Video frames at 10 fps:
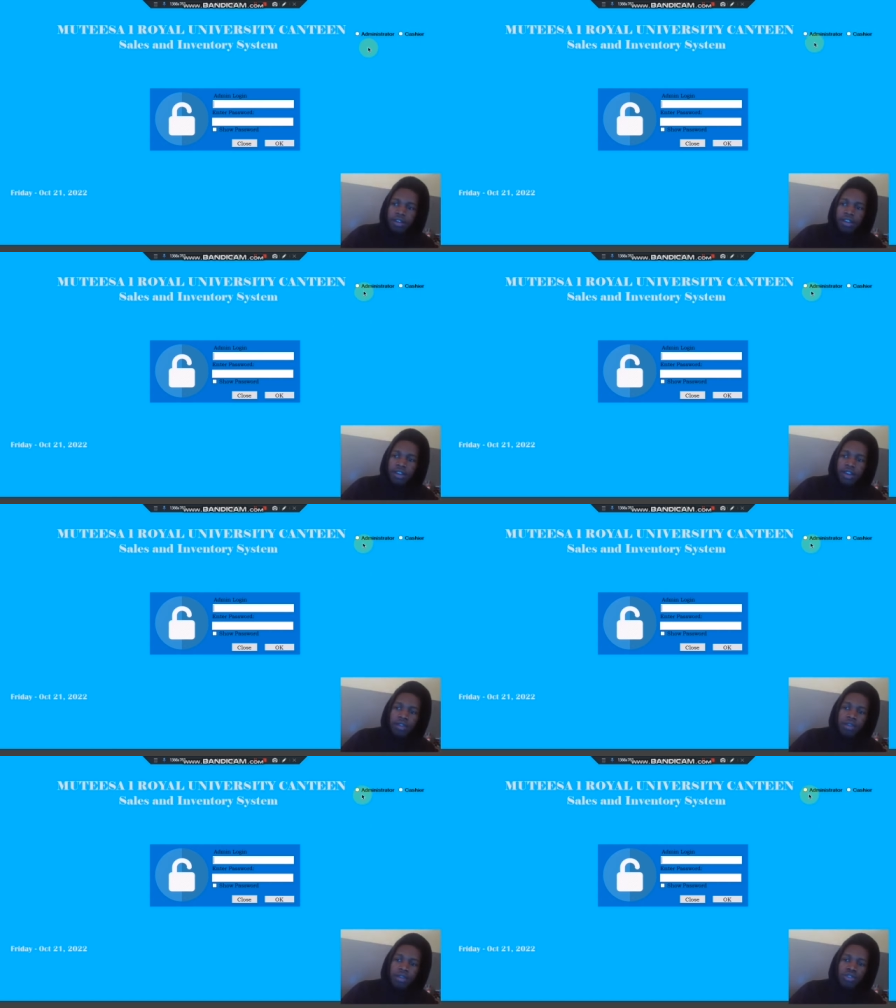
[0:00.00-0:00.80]
The
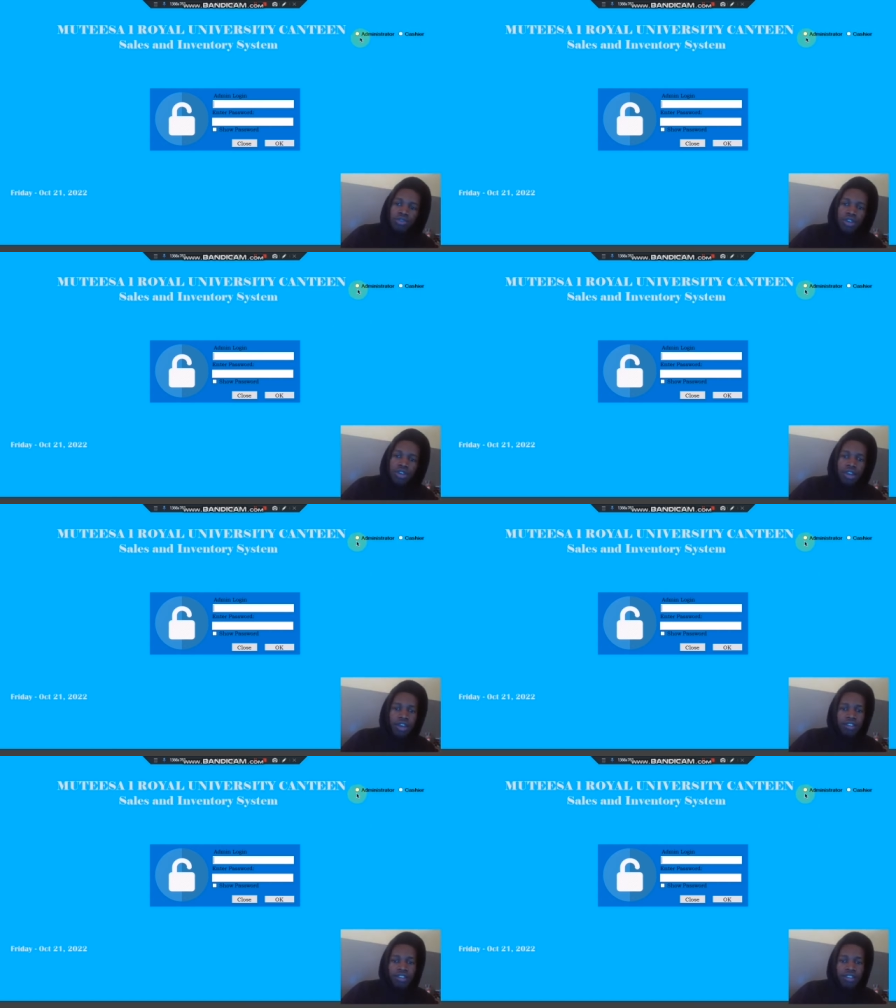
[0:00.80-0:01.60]
administrator
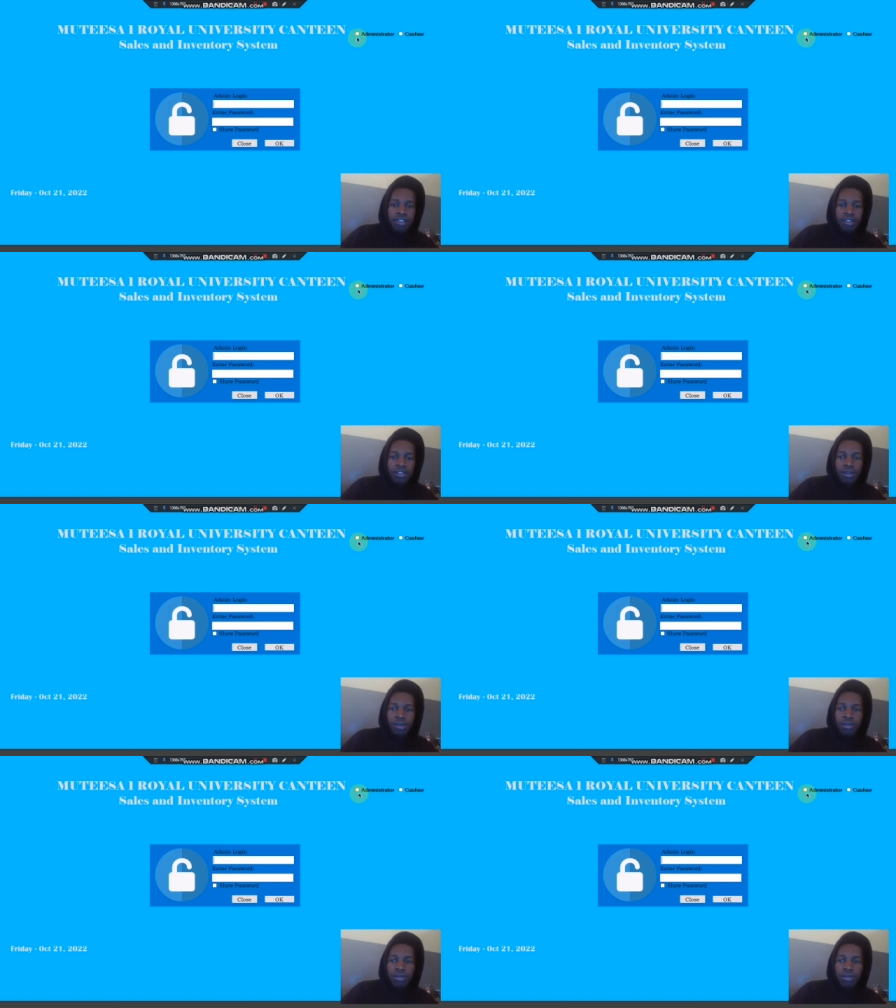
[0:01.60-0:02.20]
accesses all the